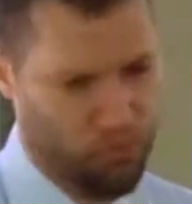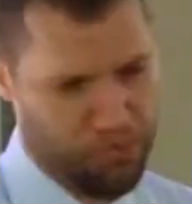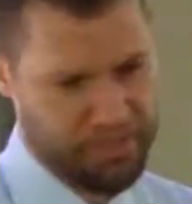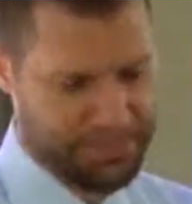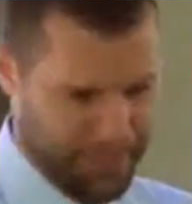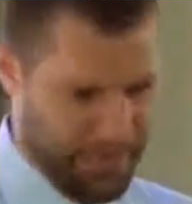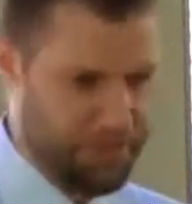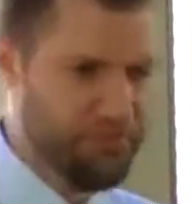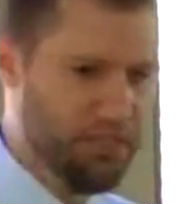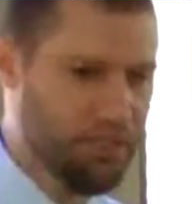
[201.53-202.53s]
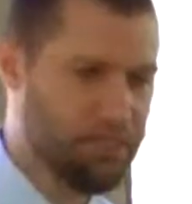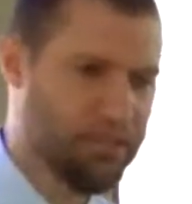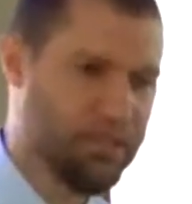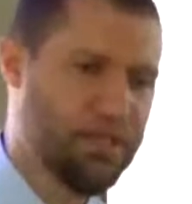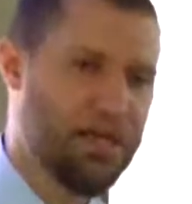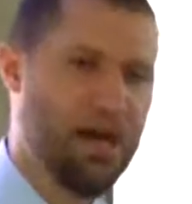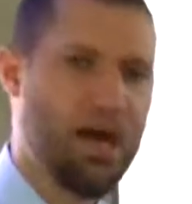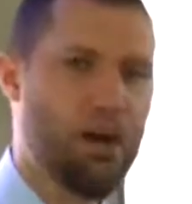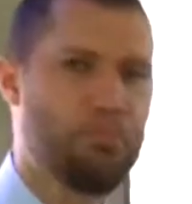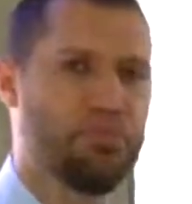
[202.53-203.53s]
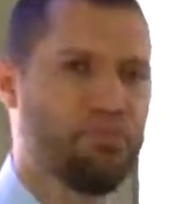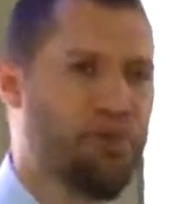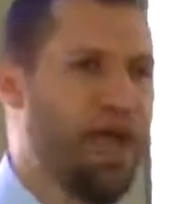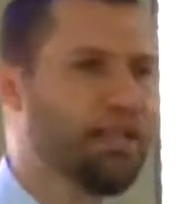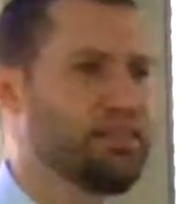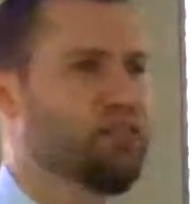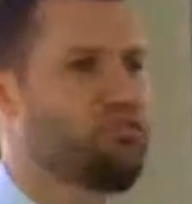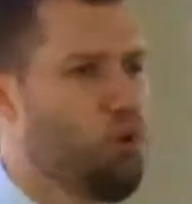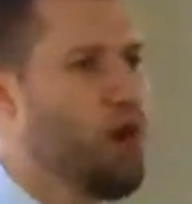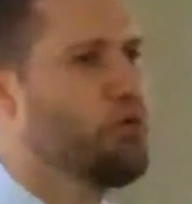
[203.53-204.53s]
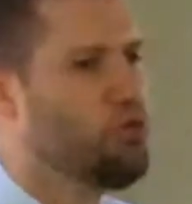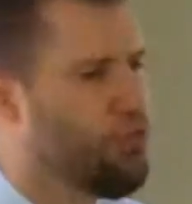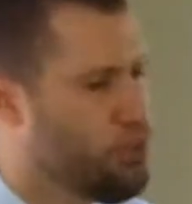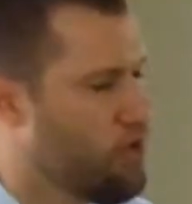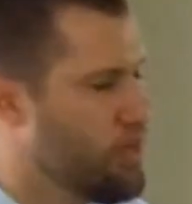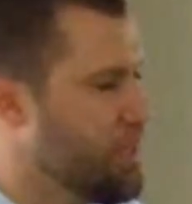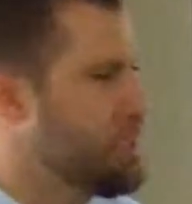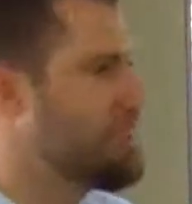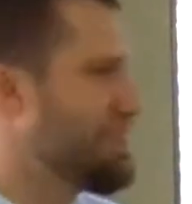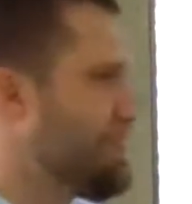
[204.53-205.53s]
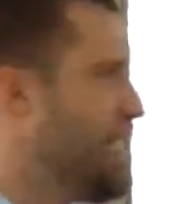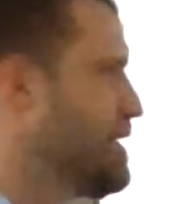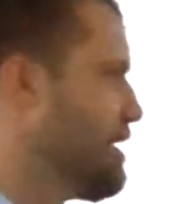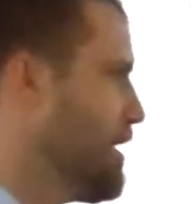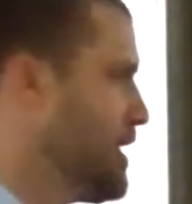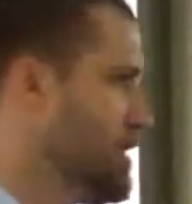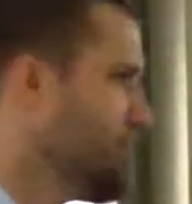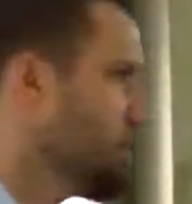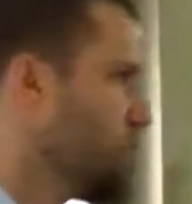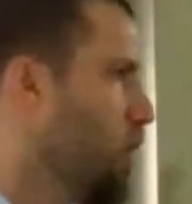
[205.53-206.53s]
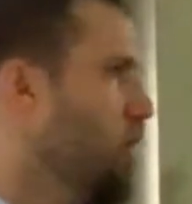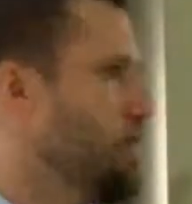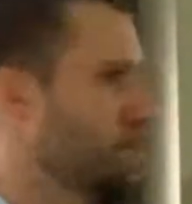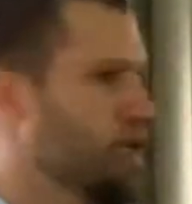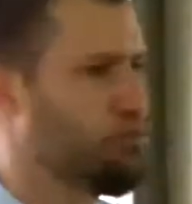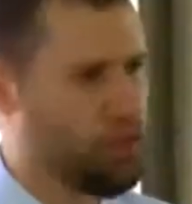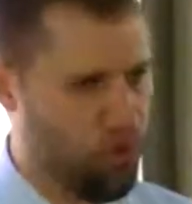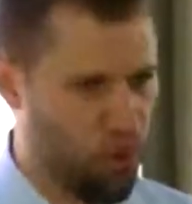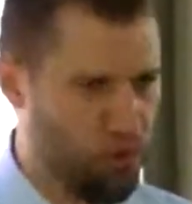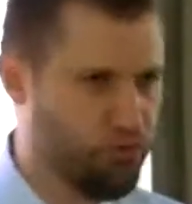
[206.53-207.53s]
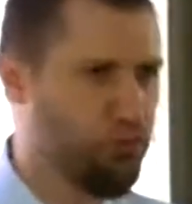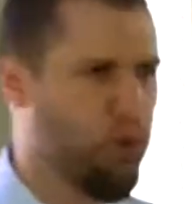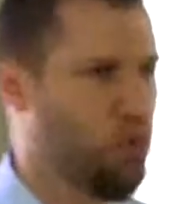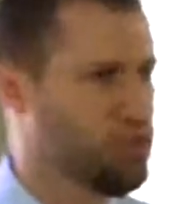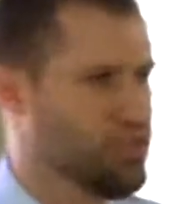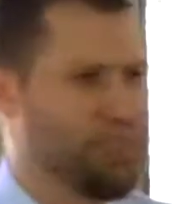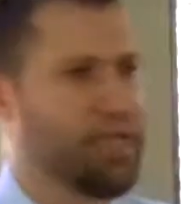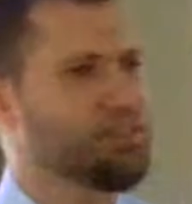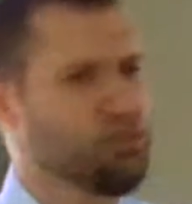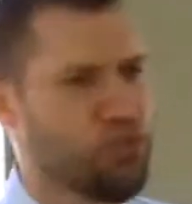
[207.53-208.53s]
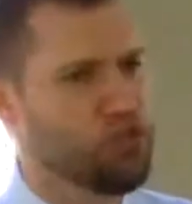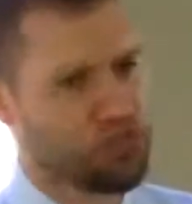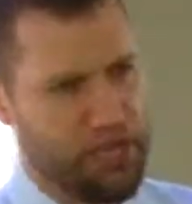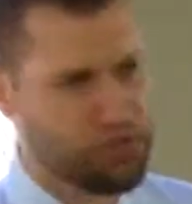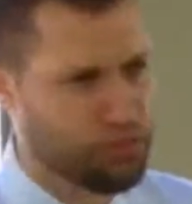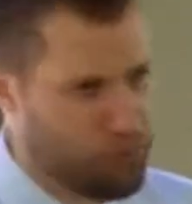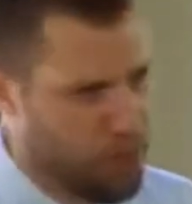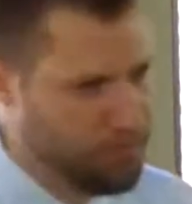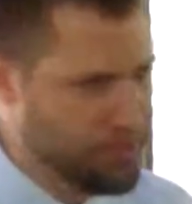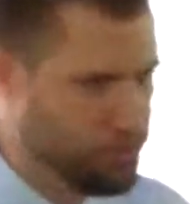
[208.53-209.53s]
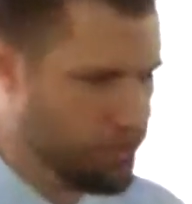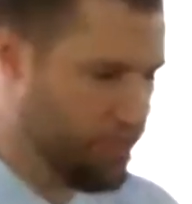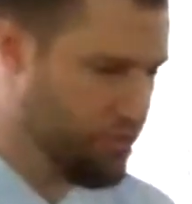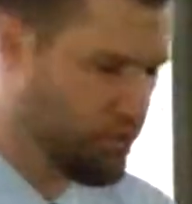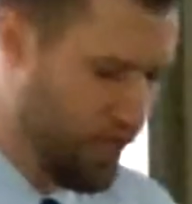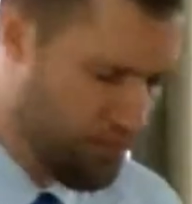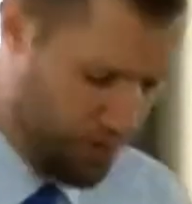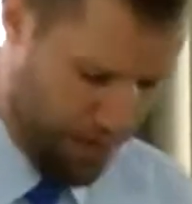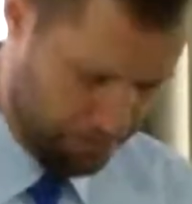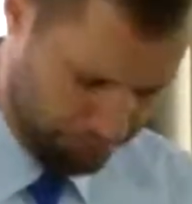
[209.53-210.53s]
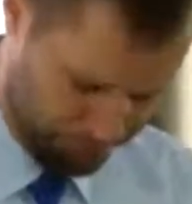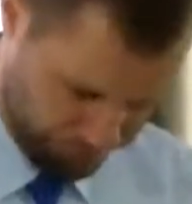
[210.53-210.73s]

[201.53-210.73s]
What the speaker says: will be saved, the fact that 430 years later, God gave the law through Moses, that does not change the promise that was given to Abraham.